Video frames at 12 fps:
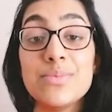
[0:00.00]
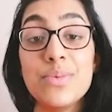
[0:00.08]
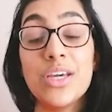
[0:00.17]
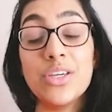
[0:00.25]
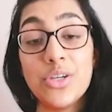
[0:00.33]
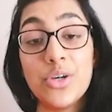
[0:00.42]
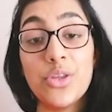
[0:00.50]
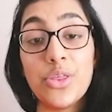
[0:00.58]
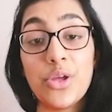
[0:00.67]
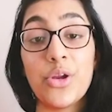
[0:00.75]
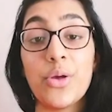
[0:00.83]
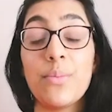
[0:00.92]
us be a
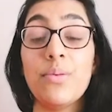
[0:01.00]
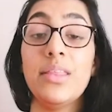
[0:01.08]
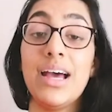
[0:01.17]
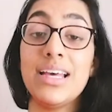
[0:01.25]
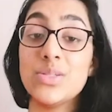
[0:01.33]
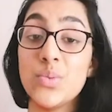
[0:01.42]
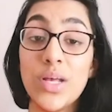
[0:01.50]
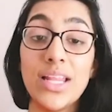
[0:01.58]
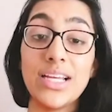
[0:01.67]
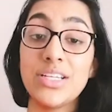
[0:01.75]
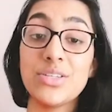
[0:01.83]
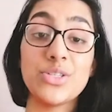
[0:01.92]
youth group that is
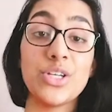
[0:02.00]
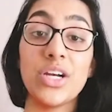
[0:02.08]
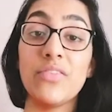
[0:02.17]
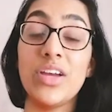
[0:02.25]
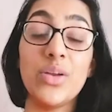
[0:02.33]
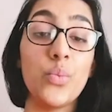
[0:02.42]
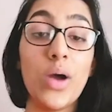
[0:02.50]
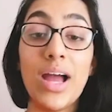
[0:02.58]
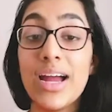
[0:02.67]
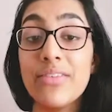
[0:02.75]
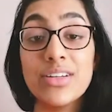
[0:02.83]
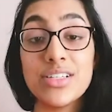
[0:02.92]
willing to serve in
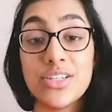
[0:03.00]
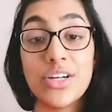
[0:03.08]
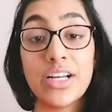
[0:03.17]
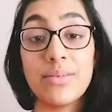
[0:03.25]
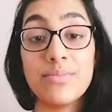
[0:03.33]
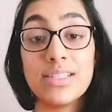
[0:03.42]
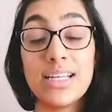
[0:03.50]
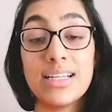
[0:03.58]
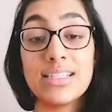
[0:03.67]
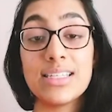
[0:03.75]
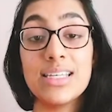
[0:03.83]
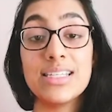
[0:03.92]
whatever
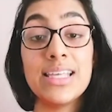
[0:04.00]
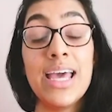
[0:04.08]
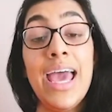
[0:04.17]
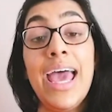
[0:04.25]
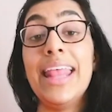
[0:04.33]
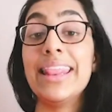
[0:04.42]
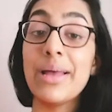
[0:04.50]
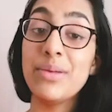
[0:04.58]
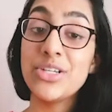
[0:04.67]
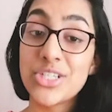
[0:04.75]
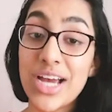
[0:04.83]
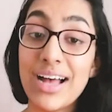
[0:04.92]
circumstances. And let
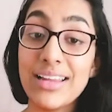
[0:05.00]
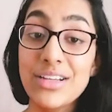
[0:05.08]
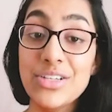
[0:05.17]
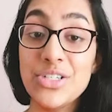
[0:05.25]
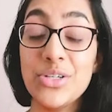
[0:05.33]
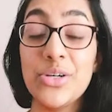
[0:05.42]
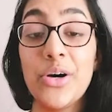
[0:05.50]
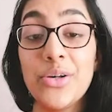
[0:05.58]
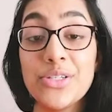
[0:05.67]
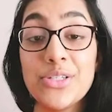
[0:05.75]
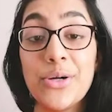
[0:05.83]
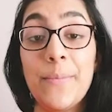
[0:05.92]
me challenge you
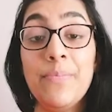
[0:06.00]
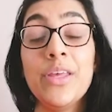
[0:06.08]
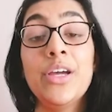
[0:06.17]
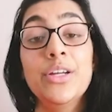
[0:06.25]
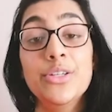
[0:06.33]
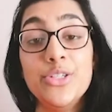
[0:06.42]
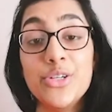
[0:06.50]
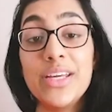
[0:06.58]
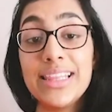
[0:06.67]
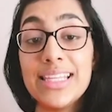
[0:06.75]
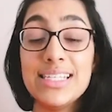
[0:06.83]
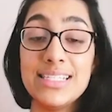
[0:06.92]
also,
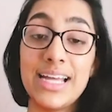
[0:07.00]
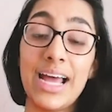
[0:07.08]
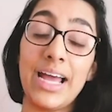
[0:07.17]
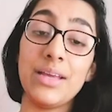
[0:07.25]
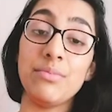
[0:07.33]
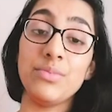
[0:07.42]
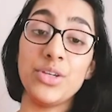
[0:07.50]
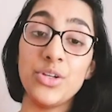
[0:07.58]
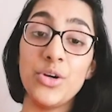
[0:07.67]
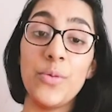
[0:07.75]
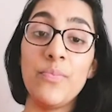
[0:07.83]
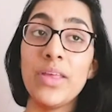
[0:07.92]
during this time, you
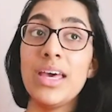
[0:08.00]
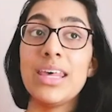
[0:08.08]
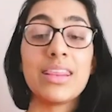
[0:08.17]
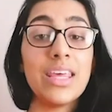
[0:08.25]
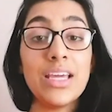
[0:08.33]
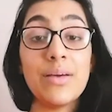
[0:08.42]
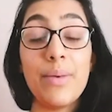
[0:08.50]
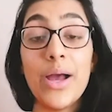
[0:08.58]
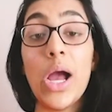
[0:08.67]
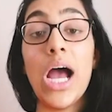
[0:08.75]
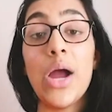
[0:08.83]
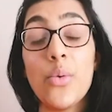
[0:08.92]
know, think
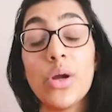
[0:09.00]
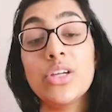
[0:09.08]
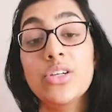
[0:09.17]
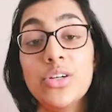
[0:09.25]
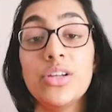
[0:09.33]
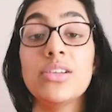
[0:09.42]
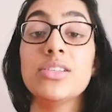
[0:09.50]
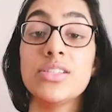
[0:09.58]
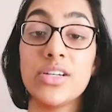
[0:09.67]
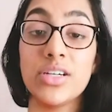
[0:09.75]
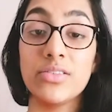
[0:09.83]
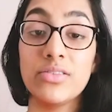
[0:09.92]
about how are you going to
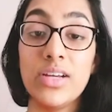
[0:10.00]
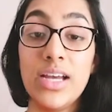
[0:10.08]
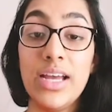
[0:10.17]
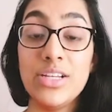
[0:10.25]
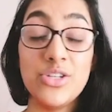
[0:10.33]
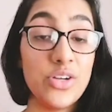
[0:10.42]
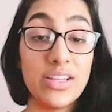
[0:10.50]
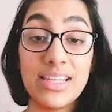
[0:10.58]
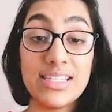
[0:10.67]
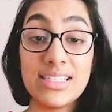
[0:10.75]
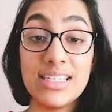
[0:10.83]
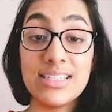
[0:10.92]
serve during
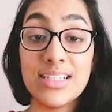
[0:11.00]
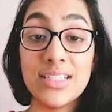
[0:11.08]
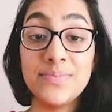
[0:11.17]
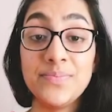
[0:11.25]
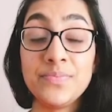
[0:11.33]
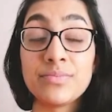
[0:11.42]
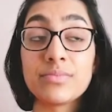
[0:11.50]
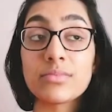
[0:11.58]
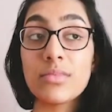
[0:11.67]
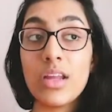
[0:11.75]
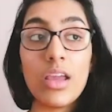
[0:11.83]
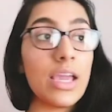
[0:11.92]
this season.
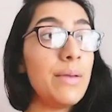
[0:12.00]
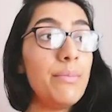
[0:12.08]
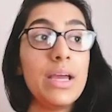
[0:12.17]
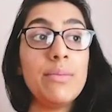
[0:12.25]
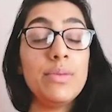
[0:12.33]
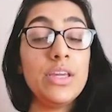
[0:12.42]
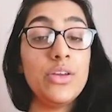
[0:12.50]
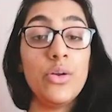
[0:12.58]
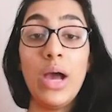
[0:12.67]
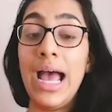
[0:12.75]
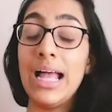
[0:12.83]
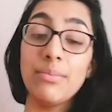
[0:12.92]
It might be, you
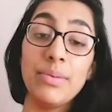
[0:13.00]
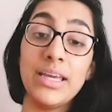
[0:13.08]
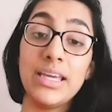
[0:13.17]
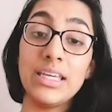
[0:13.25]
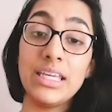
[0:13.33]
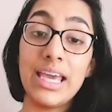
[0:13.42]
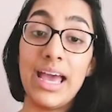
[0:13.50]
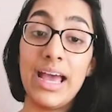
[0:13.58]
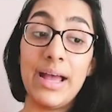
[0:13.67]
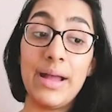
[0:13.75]
know, helping,